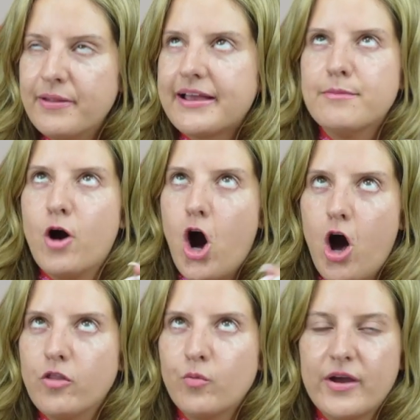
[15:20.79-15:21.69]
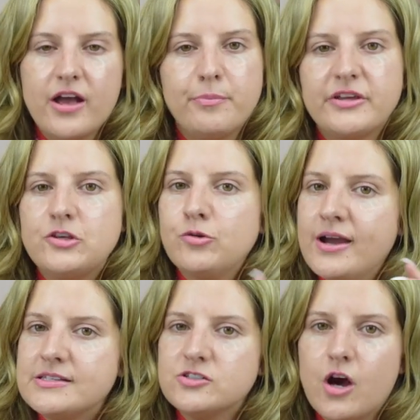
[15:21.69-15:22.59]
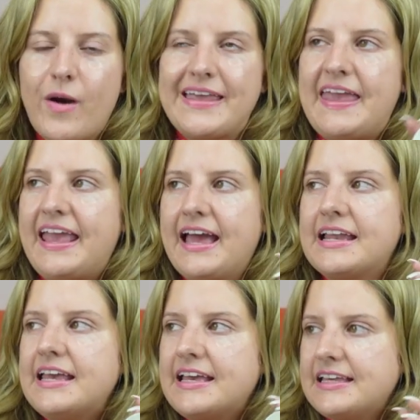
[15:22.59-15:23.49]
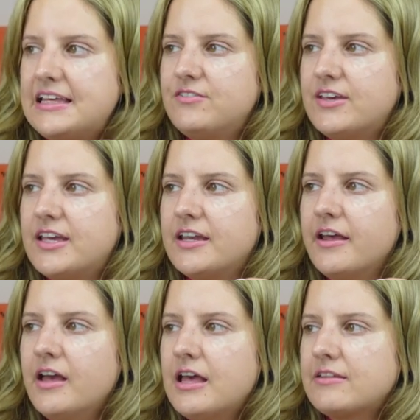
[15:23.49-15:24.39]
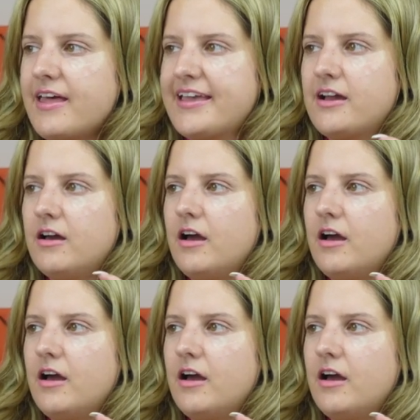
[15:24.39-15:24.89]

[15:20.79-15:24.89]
Like, I'm all the way up. Like, you guys know I can't even, like,